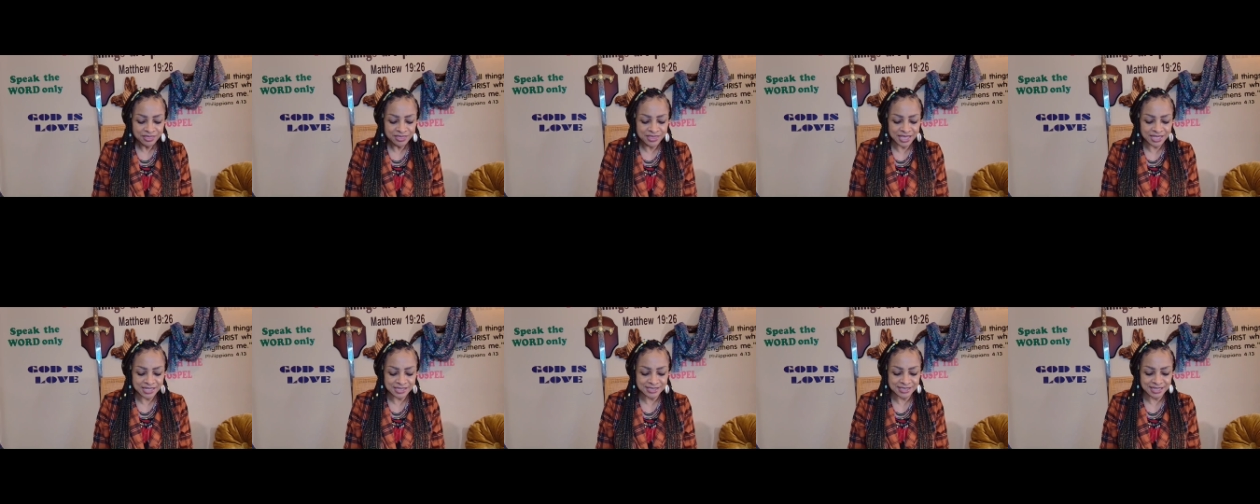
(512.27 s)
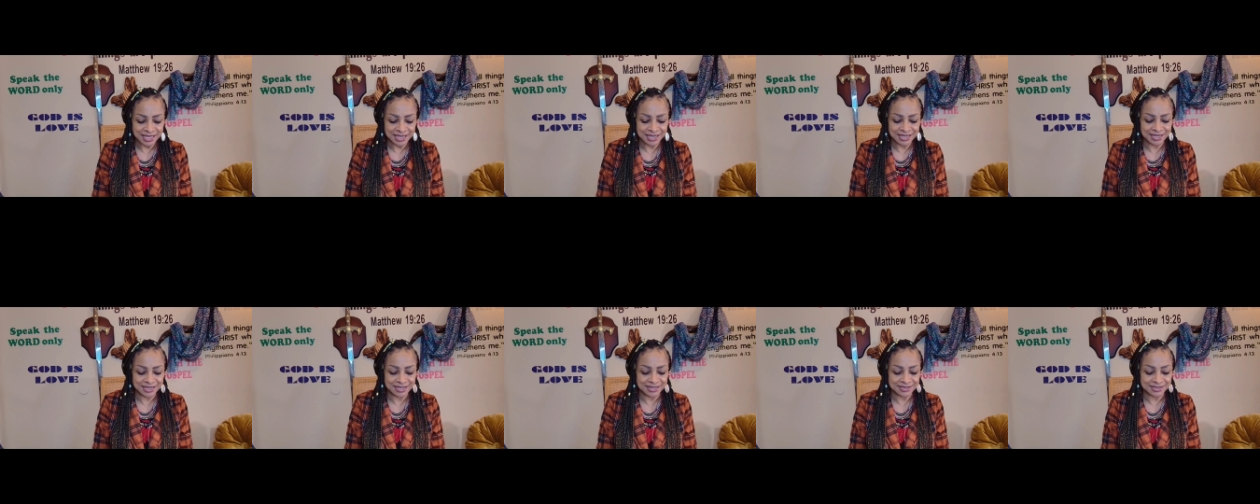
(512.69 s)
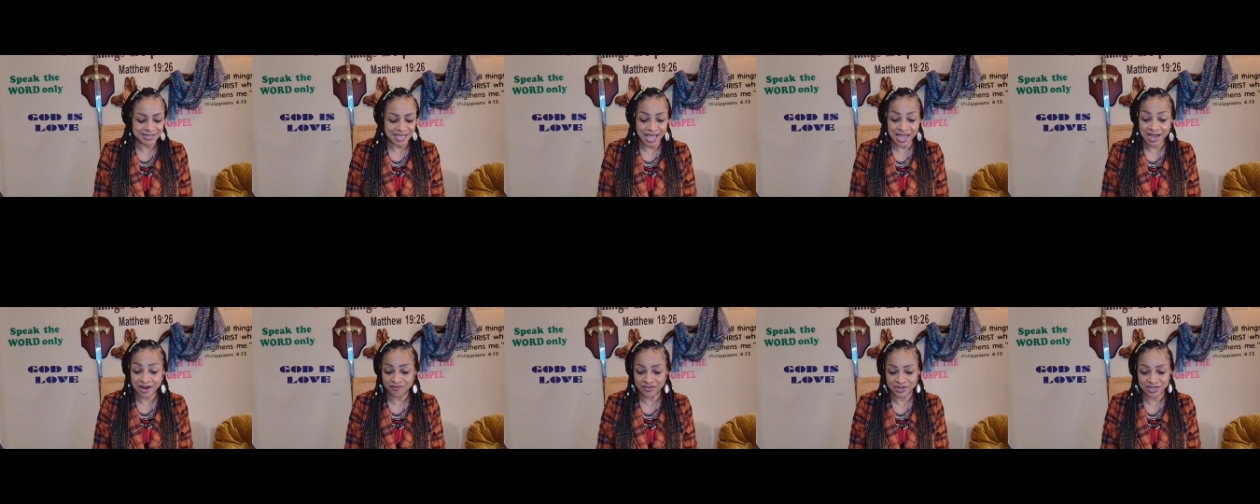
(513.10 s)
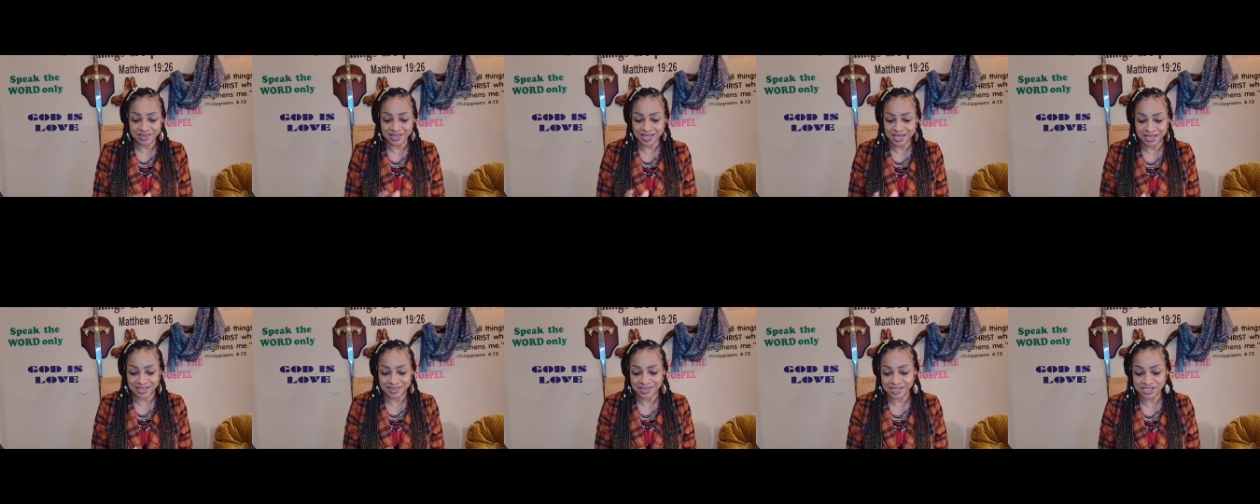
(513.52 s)
this is
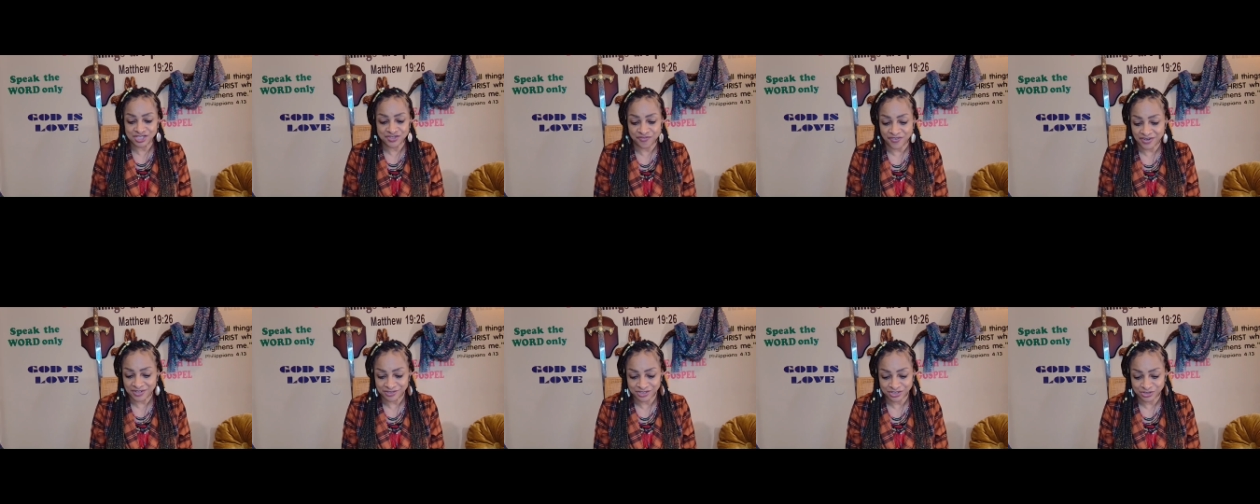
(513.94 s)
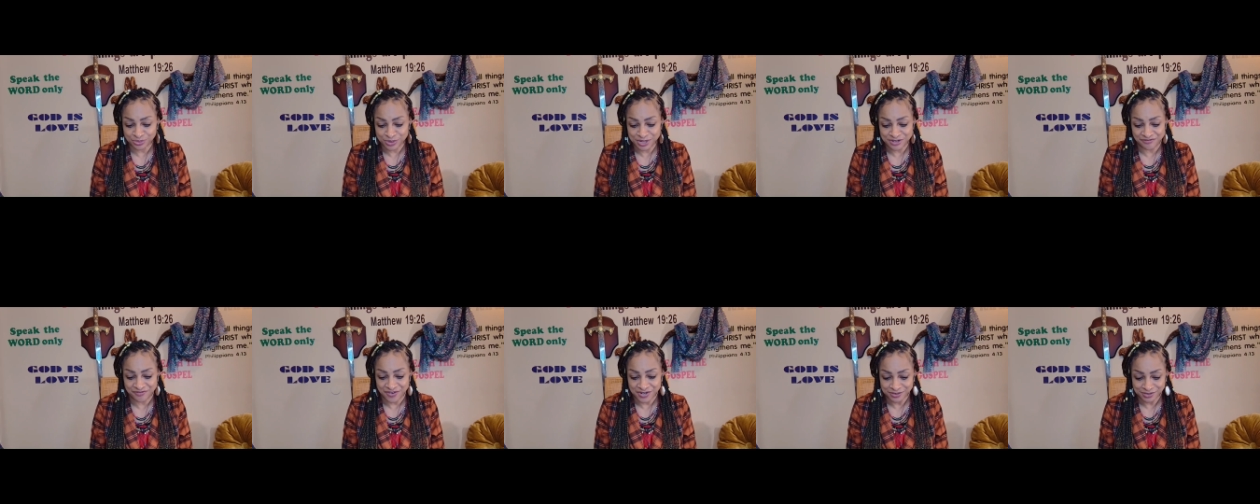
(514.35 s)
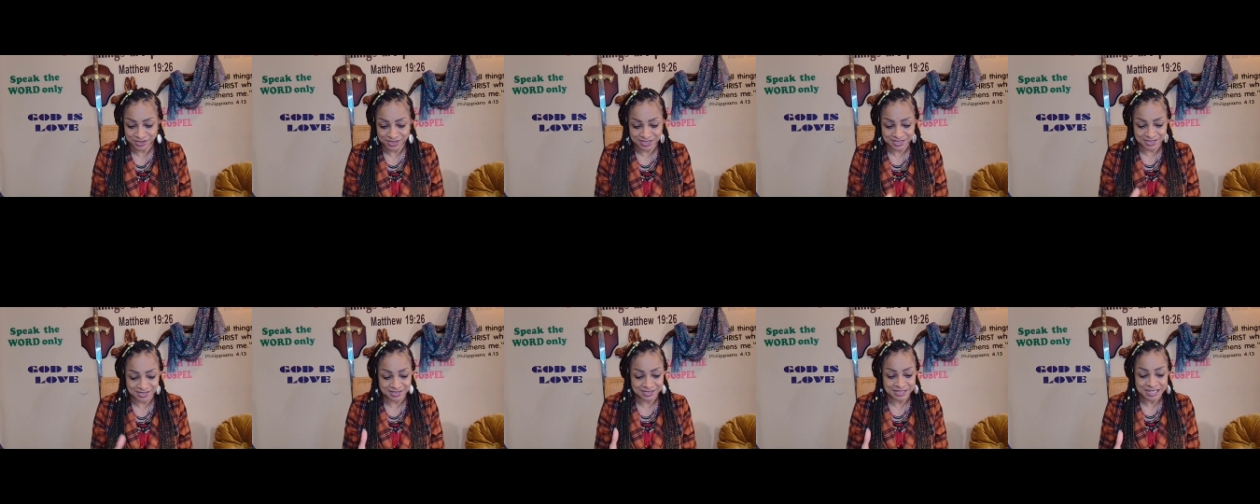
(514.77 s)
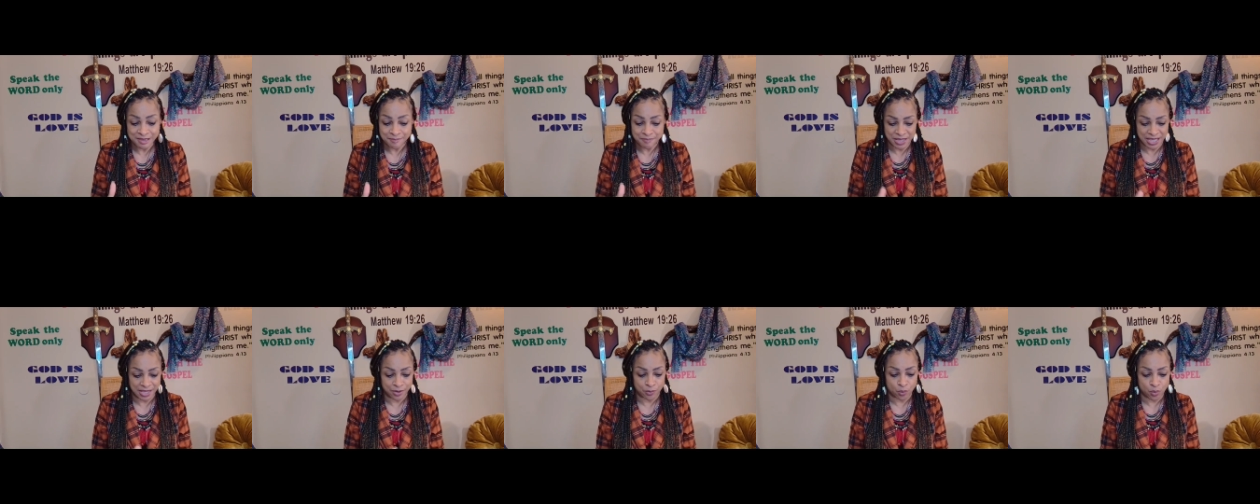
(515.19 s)
everything in these first three verses to
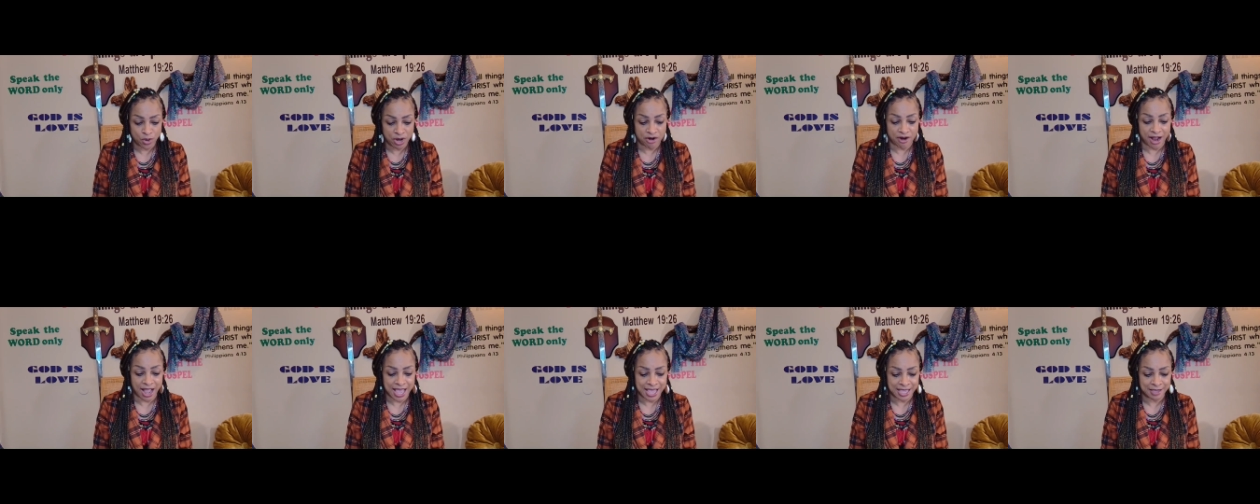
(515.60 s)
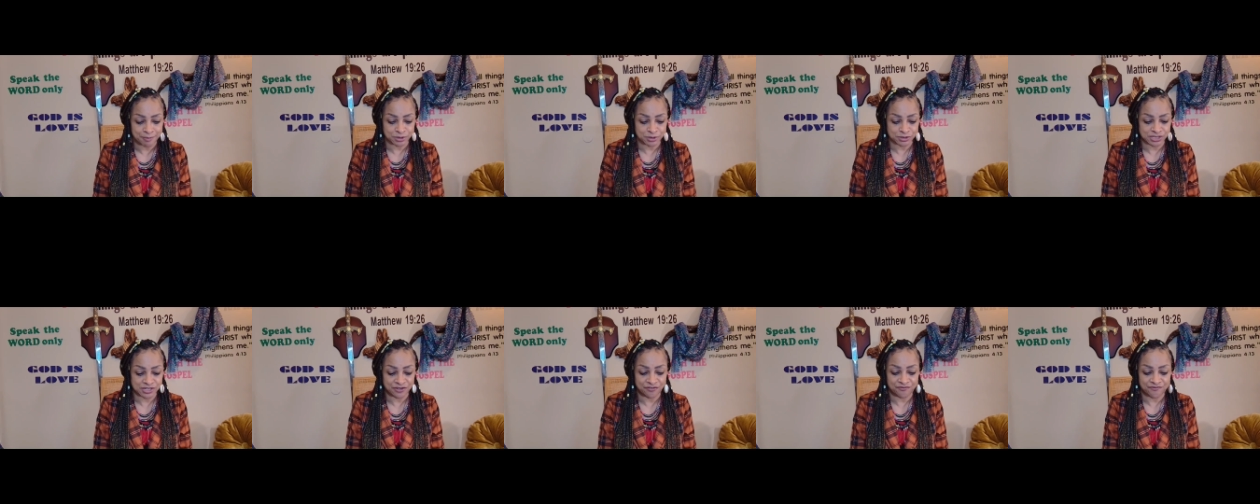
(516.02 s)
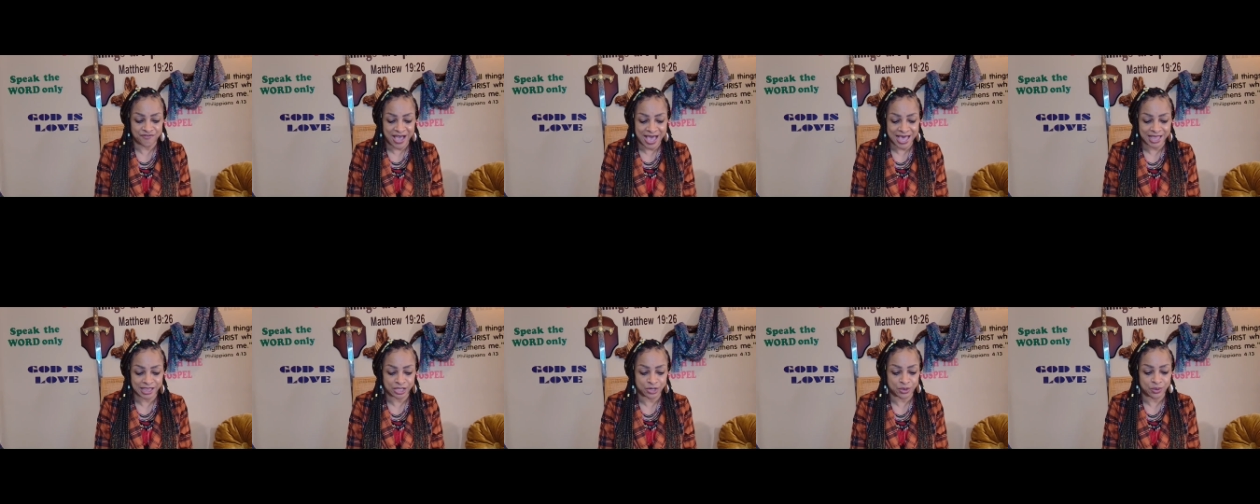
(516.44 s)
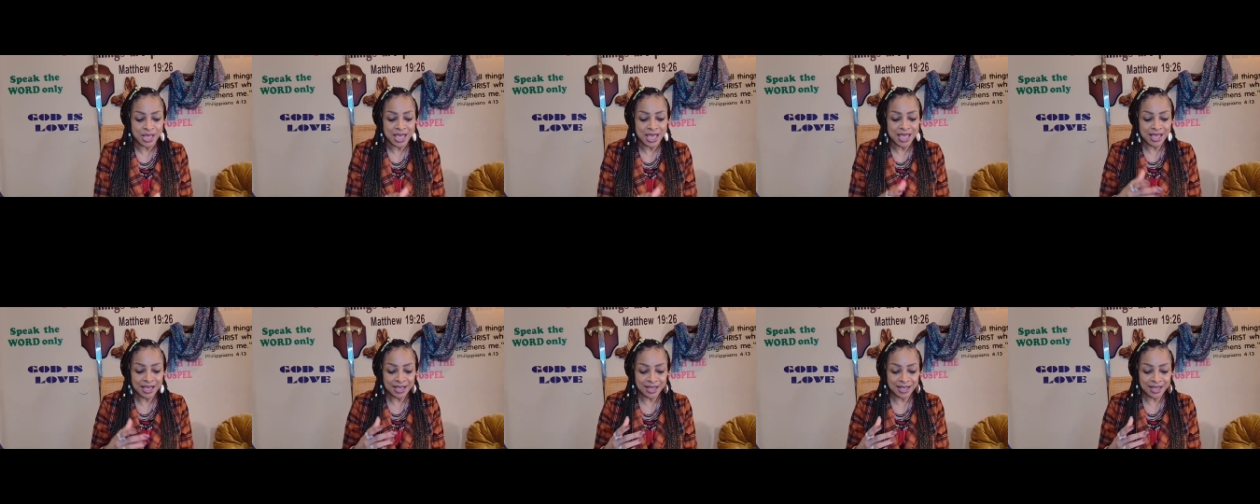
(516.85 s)
me, and we're able to follow